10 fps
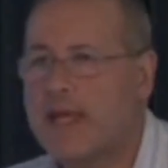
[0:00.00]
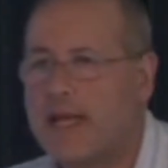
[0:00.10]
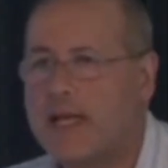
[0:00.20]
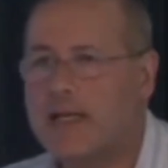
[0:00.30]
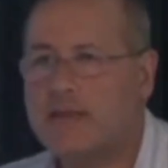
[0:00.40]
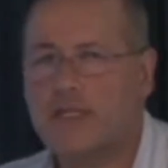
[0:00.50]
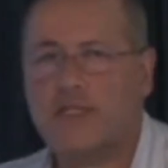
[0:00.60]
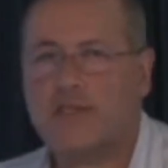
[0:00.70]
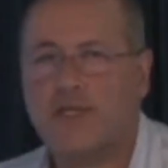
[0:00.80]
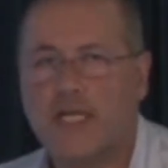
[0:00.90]
It
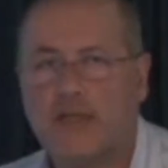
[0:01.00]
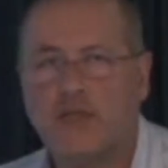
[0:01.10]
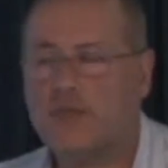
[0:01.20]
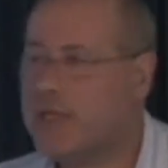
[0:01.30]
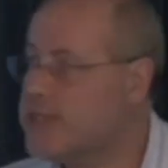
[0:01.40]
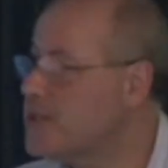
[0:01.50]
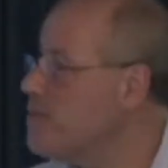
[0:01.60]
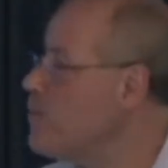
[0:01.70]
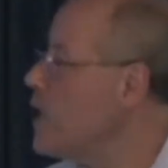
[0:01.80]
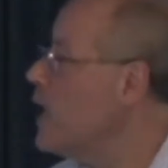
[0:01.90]
doesn't really do much.
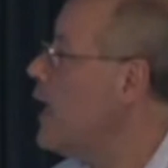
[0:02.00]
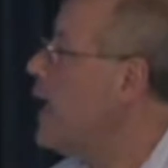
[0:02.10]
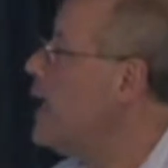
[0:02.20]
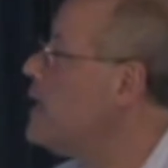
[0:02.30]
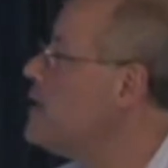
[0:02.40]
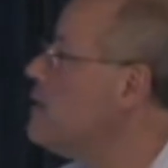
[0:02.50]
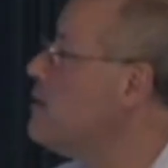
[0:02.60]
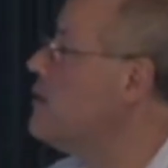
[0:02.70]
And